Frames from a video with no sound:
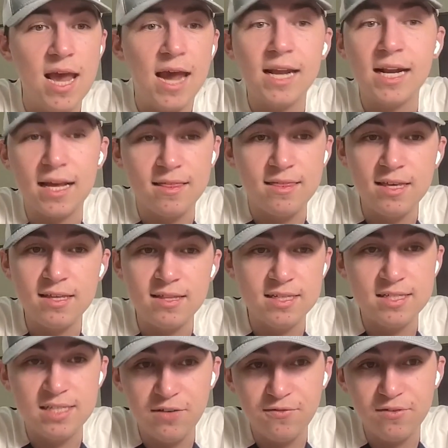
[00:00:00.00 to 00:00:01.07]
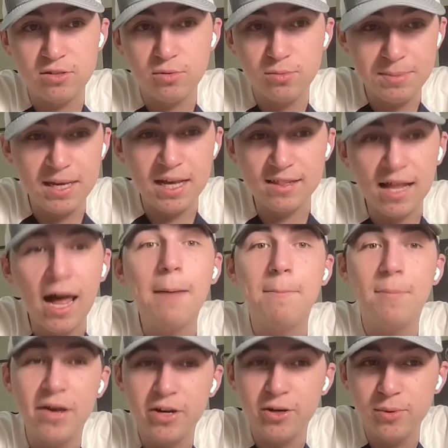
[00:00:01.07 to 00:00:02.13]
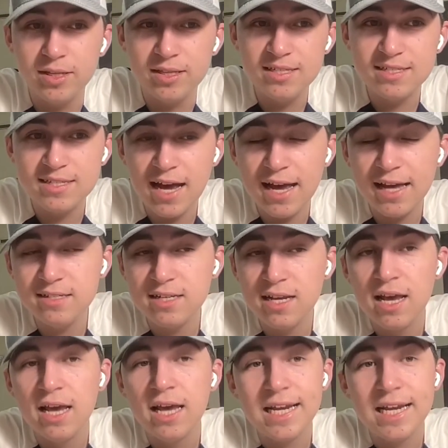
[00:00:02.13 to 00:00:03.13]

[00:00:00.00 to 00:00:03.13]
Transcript: and I think this defense would be a lot better with these guys.